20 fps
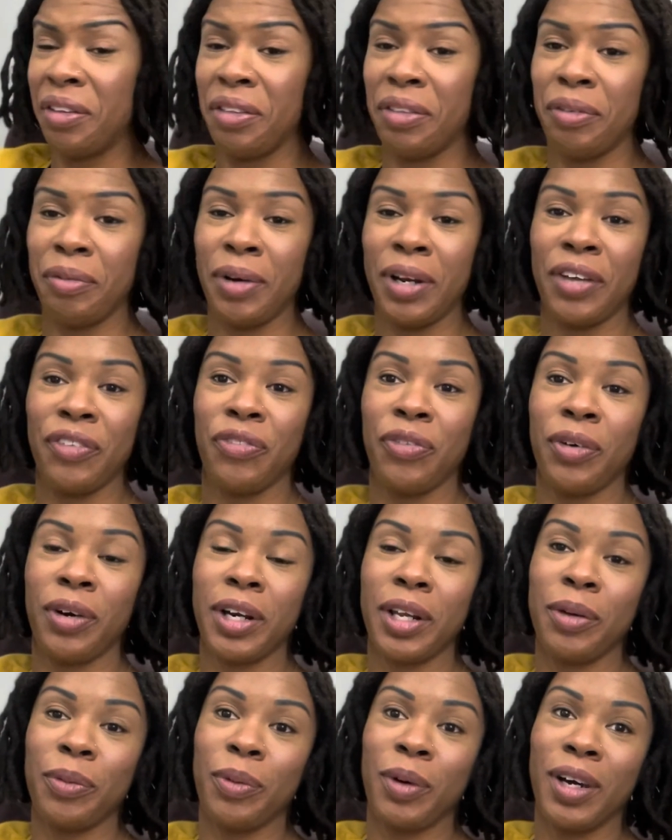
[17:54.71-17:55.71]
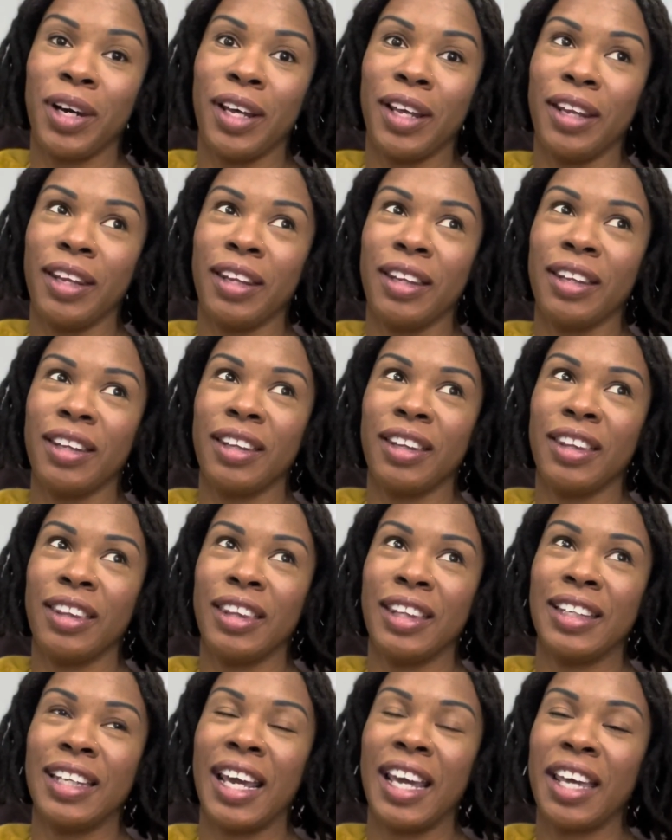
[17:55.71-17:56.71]
3:41,
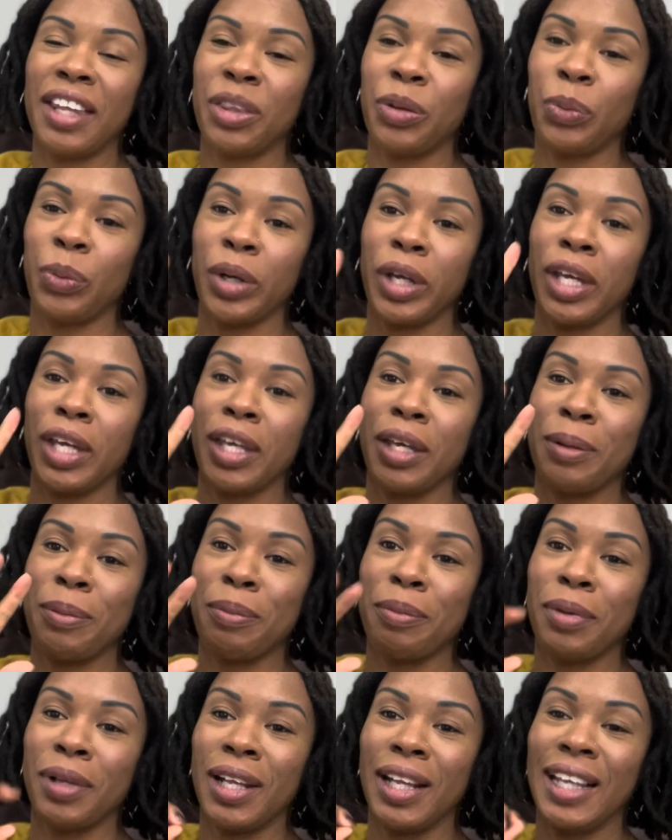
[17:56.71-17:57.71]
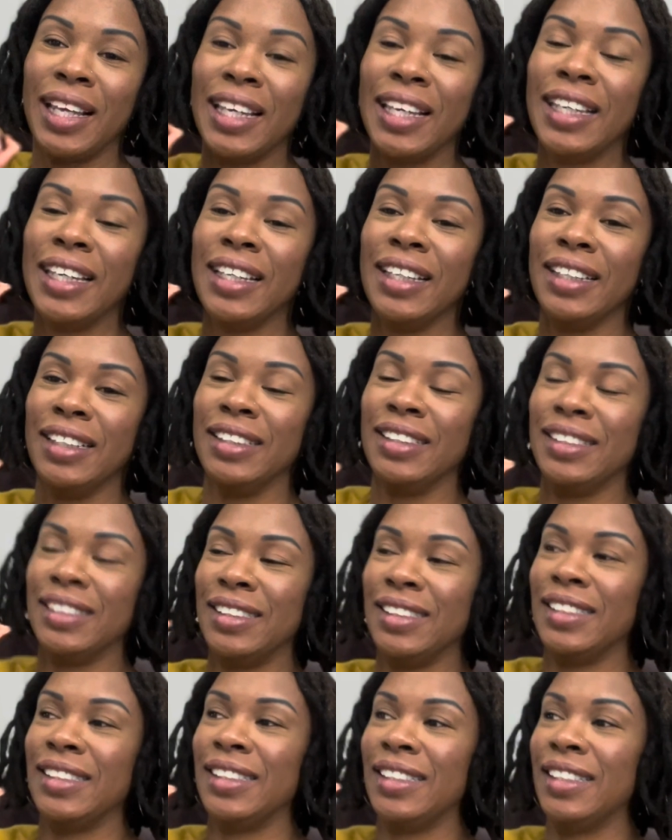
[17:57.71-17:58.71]
day 3 complete,